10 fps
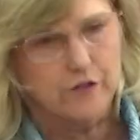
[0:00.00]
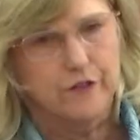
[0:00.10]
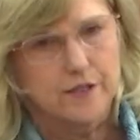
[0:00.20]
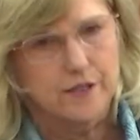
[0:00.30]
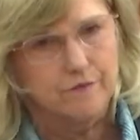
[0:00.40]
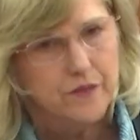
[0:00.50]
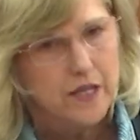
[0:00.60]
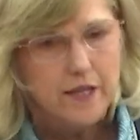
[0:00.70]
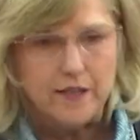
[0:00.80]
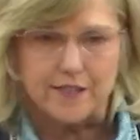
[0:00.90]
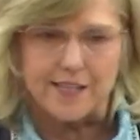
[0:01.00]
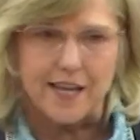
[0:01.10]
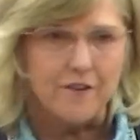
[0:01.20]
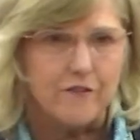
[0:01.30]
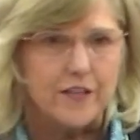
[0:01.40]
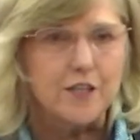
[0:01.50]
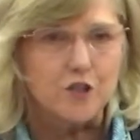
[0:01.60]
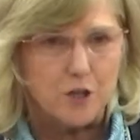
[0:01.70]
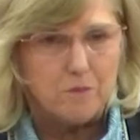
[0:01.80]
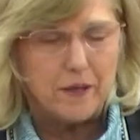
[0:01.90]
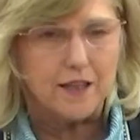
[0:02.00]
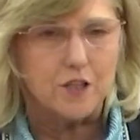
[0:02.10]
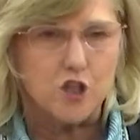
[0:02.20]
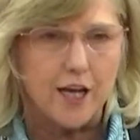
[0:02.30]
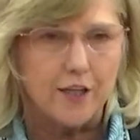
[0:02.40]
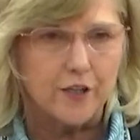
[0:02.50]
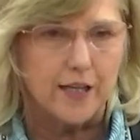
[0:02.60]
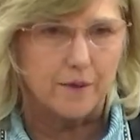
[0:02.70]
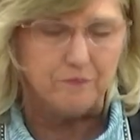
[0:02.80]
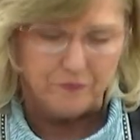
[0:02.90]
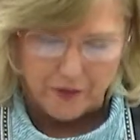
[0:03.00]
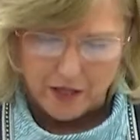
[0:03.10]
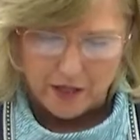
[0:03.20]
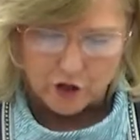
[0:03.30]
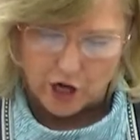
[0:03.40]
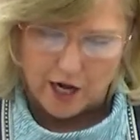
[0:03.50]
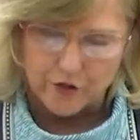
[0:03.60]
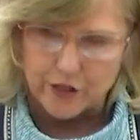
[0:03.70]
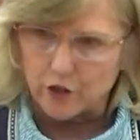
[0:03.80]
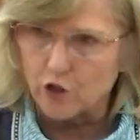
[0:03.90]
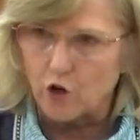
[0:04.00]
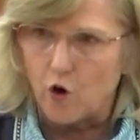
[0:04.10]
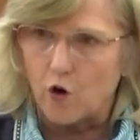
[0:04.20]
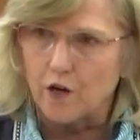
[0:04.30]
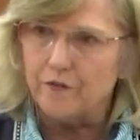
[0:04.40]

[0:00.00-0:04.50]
visit. The second visit, she picked the child up. Child's in her car.